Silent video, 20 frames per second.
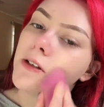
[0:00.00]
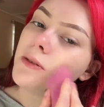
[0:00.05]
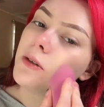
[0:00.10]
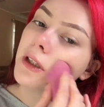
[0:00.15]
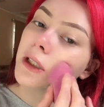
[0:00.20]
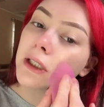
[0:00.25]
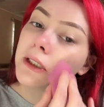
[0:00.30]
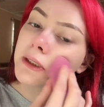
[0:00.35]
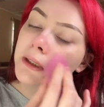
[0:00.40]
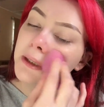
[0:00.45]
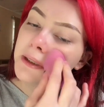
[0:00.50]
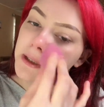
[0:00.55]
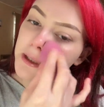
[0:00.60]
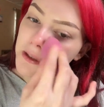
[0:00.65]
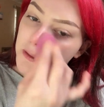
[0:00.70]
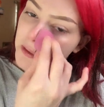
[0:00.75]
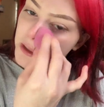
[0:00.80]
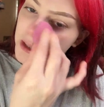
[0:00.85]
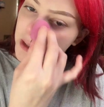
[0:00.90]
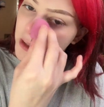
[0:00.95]
in this to see if
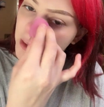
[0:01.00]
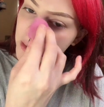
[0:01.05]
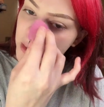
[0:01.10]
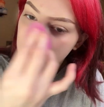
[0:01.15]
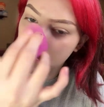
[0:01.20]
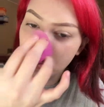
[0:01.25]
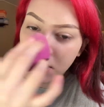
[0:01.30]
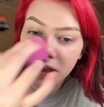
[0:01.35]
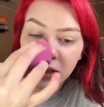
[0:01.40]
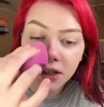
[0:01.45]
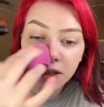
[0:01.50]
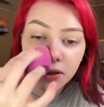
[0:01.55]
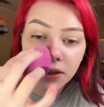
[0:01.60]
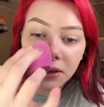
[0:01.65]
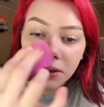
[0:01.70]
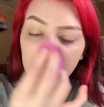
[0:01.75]
this helps my